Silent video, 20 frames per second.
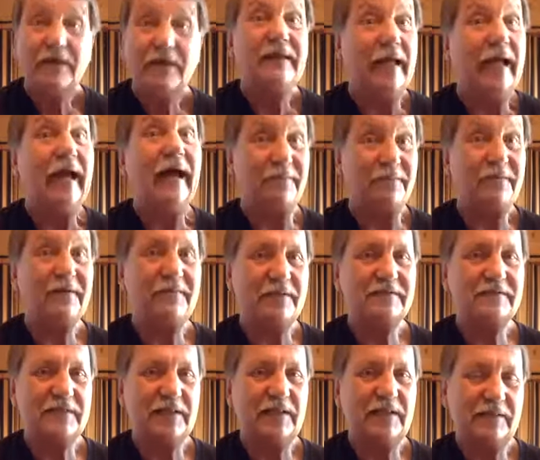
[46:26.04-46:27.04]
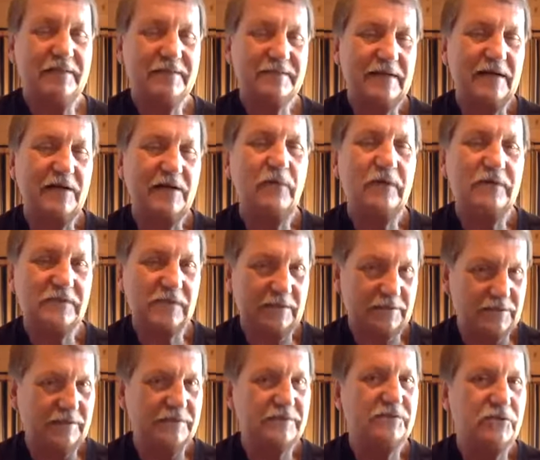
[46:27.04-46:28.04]
Yeah. That's the second one
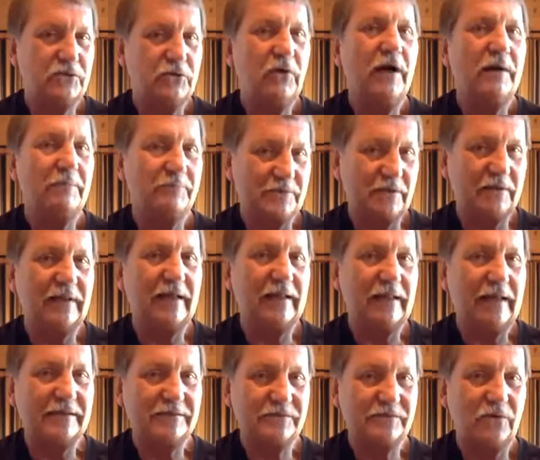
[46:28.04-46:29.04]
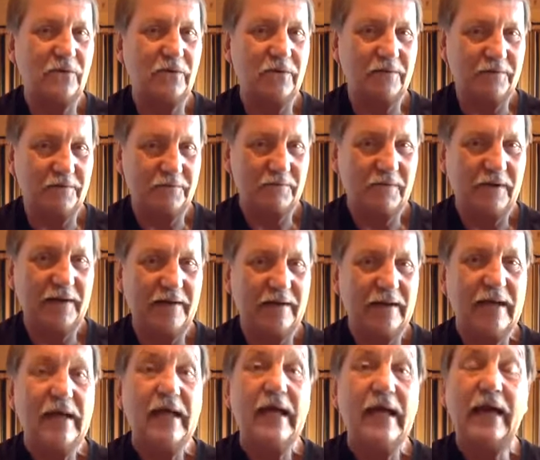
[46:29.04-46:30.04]
is two ups on that last chord, right?
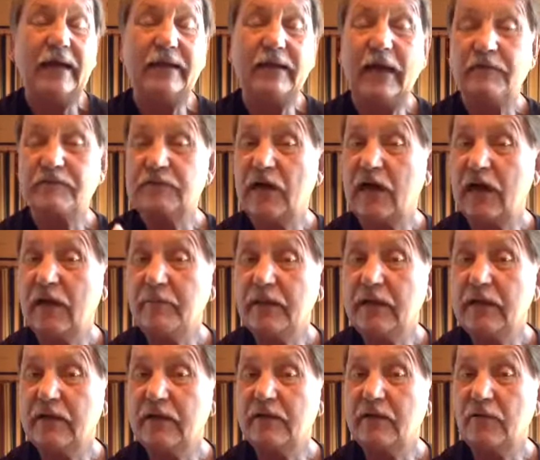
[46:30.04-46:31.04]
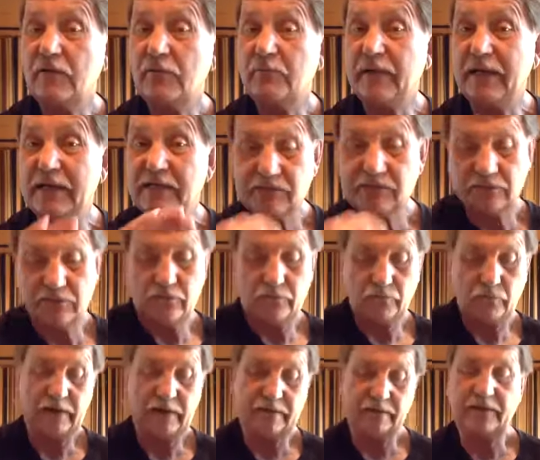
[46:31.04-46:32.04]
And you have time to hit another bass note
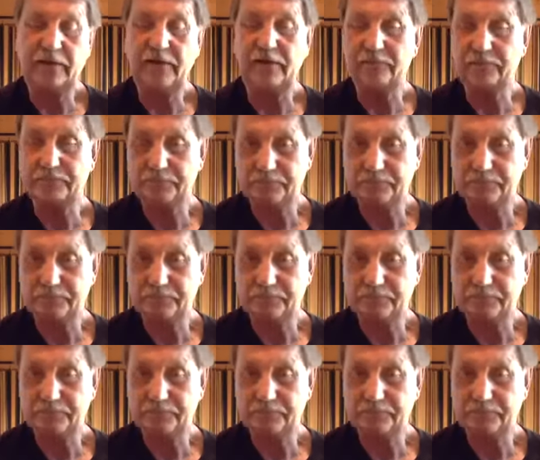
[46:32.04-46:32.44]
right there.